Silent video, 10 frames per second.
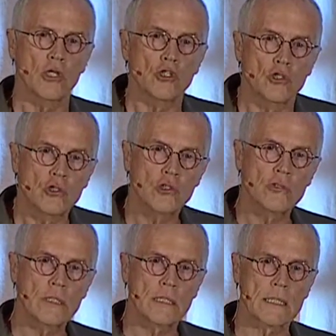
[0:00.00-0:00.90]

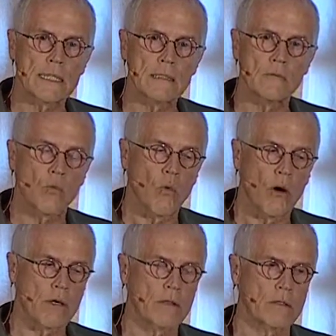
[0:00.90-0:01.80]
nutrient laden
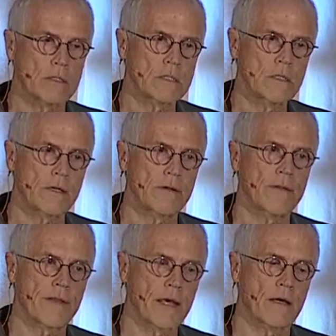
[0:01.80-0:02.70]
waters that are
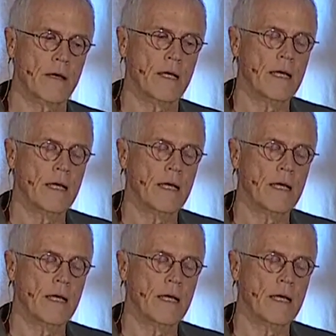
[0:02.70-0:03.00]
there.